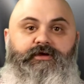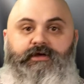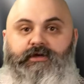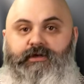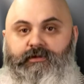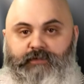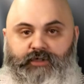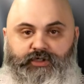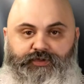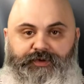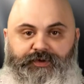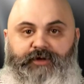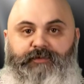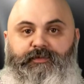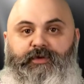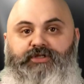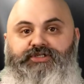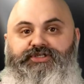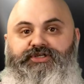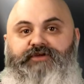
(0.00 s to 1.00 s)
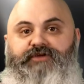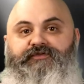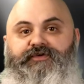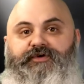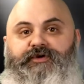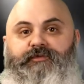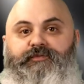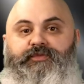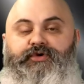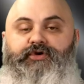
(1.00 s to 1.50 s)
between a bunch of different
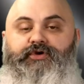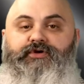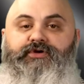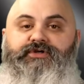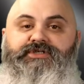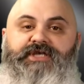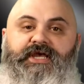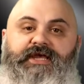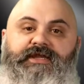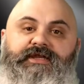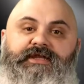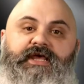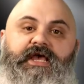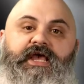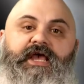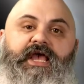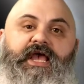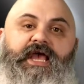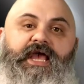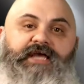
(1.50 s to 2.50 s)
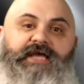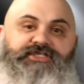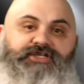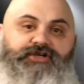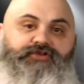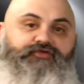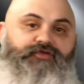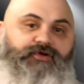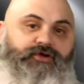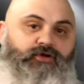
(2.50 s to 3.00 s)
computers. And it's a
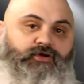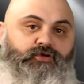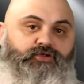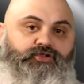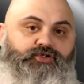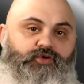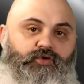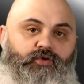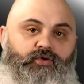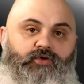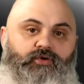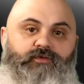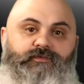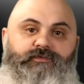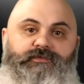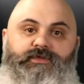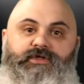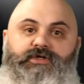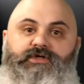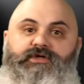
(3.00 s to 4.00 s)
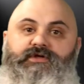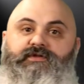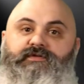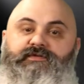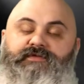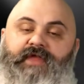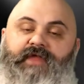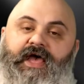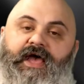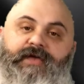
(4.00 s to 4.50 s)
critical tool
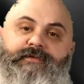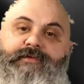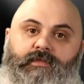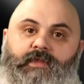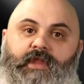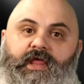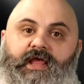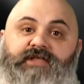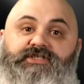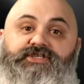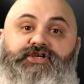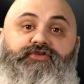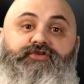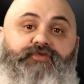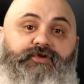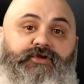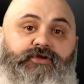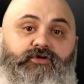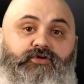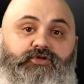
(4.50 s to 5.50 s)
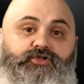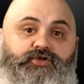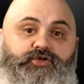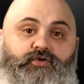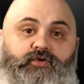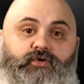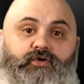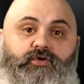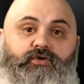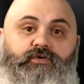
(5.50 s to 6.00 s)
that it's a critical
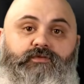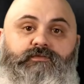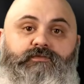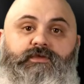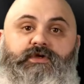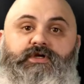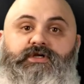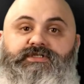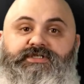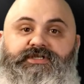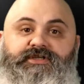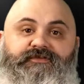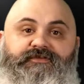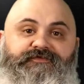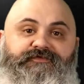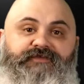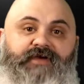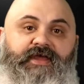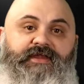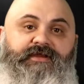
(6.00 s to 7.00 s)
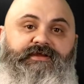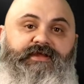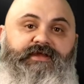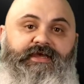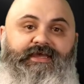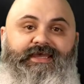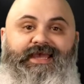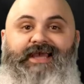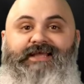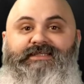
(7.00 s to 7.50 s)
tool to defend
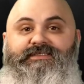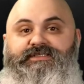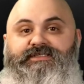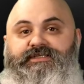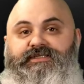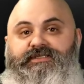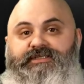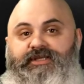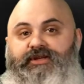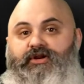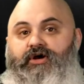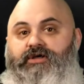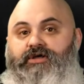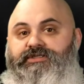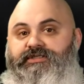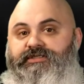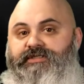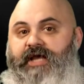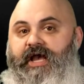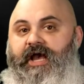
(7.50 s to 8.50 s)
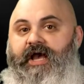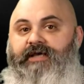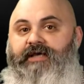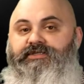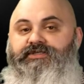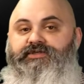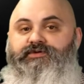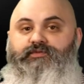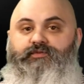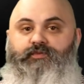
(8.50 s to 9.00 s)
against DDoS
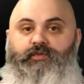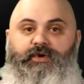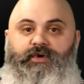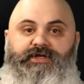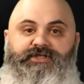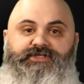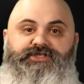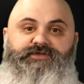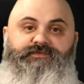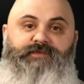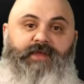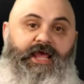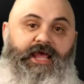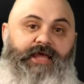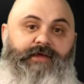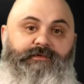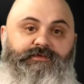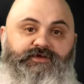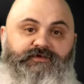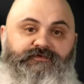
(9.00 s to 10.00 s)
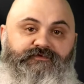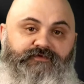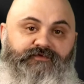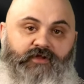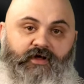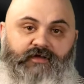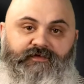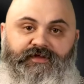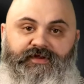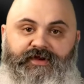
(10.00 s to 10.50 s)
attacks, which aim to
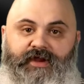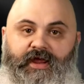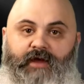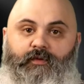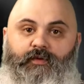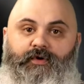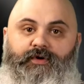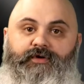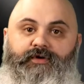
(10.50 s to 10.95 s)
flood the network